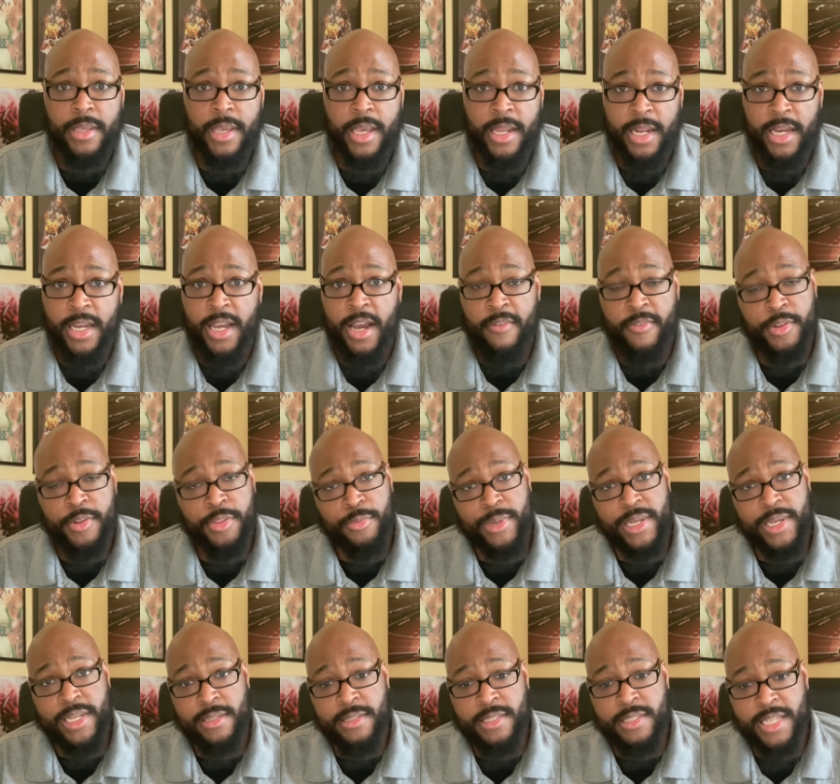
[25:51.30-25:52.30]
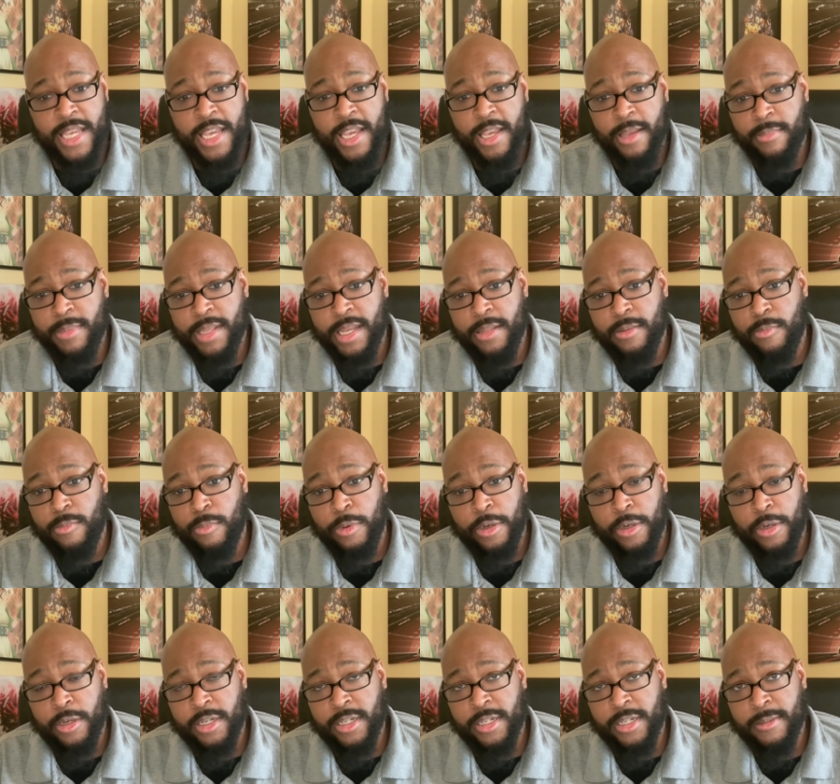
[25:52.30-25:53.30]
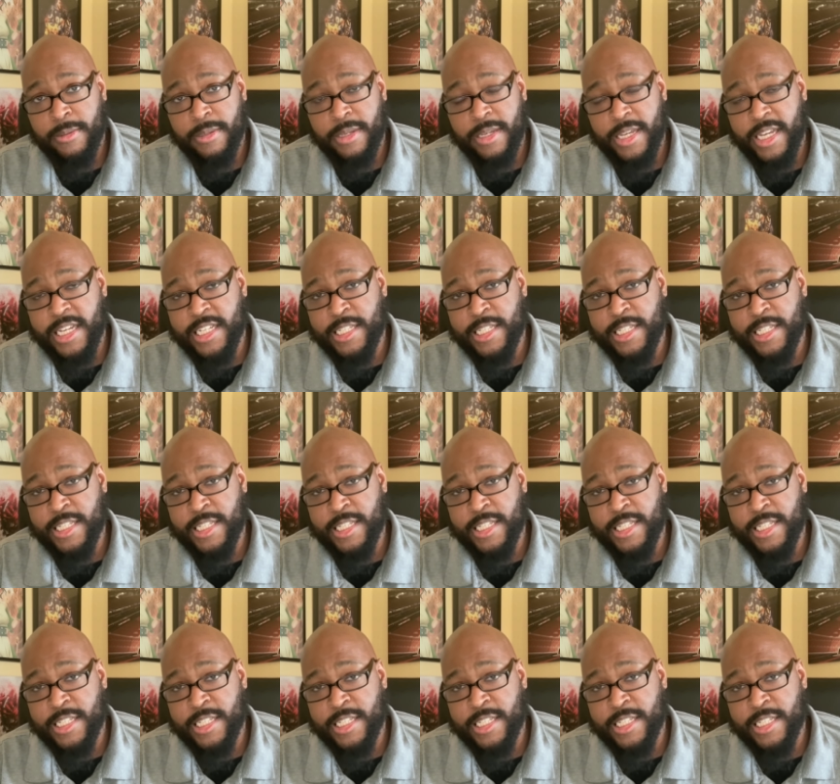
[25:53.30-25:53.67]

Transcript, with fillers: in a cover three scheme that we're going to